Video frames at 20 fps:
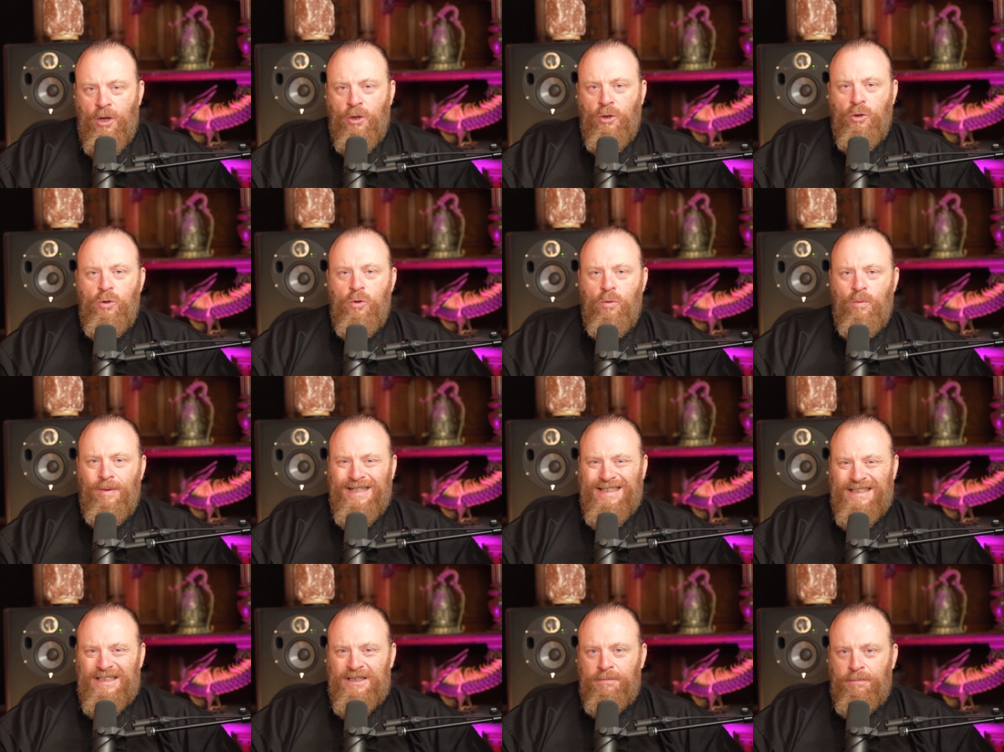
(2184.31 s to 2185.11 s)
you
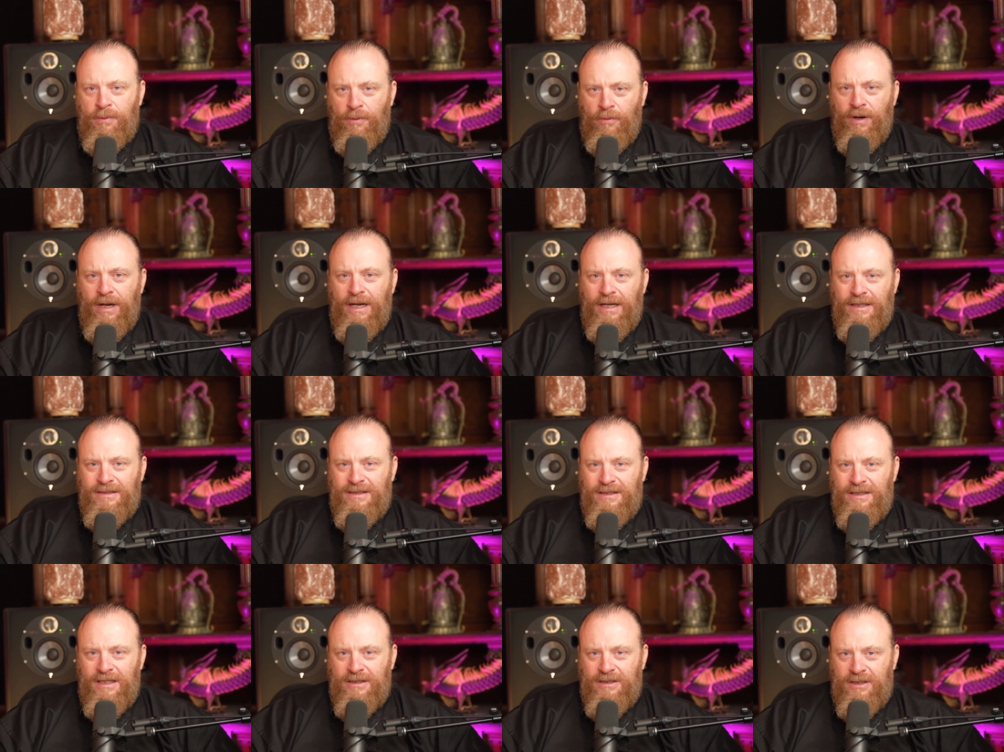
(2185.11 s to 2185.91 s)

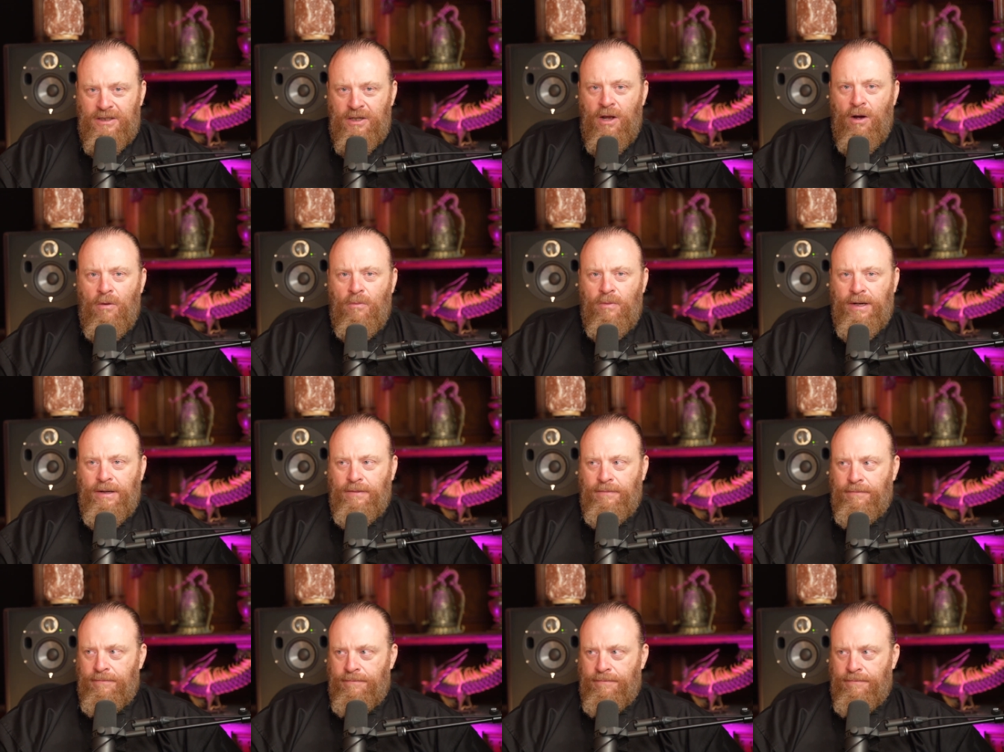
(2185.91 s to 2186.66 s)
experience this knowing.